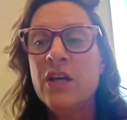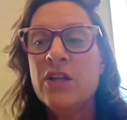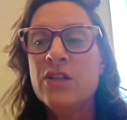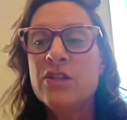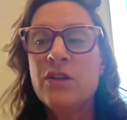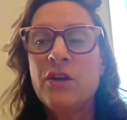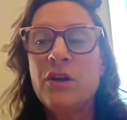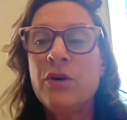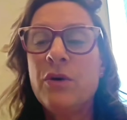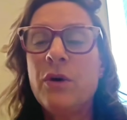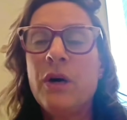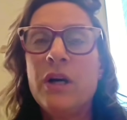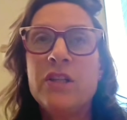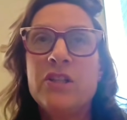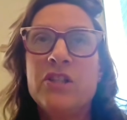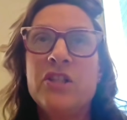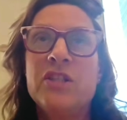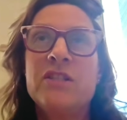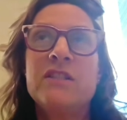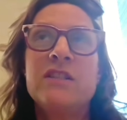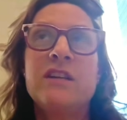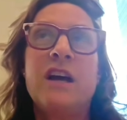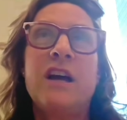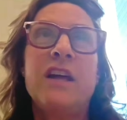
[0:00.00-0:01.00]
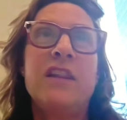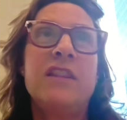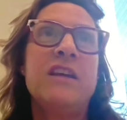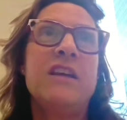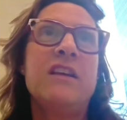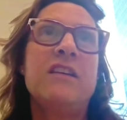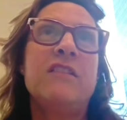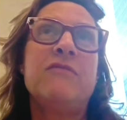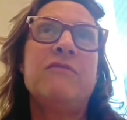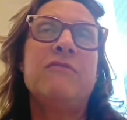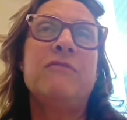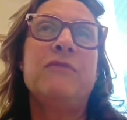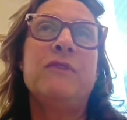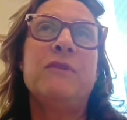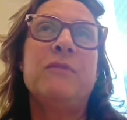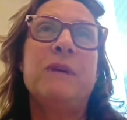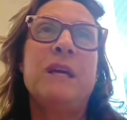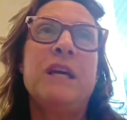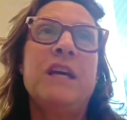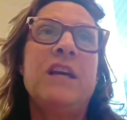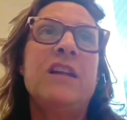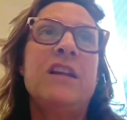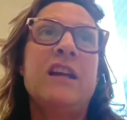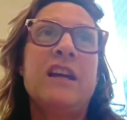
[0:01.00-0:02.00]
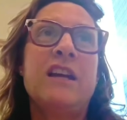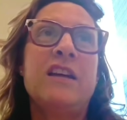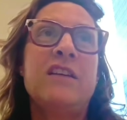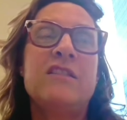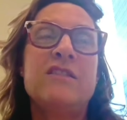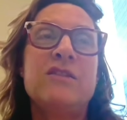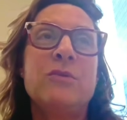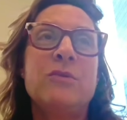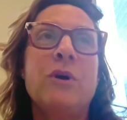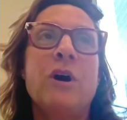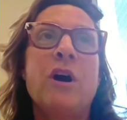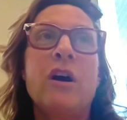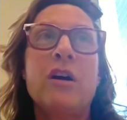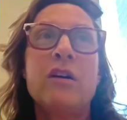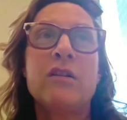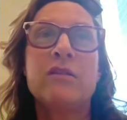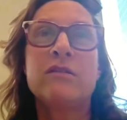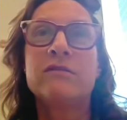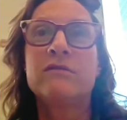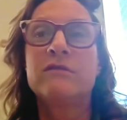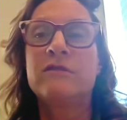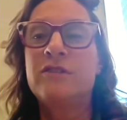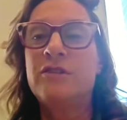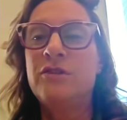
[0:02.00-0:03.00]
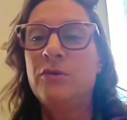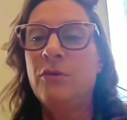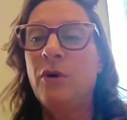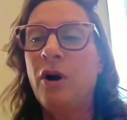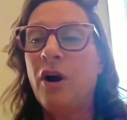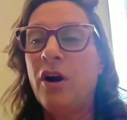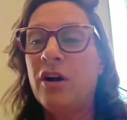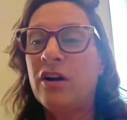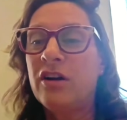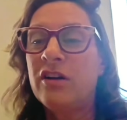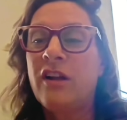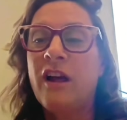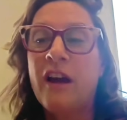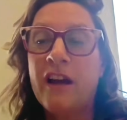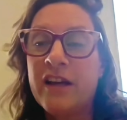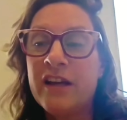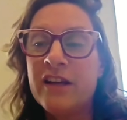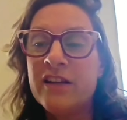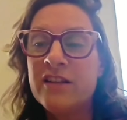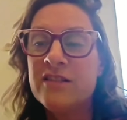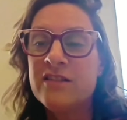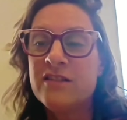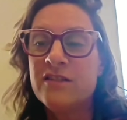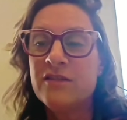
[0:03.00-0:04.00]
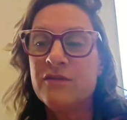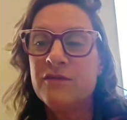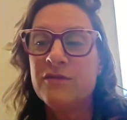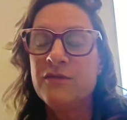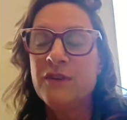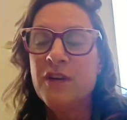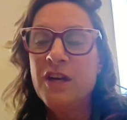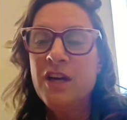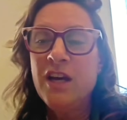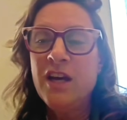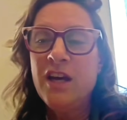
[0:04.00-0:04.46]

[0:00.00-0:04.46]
So just, I think for me, to our clients of,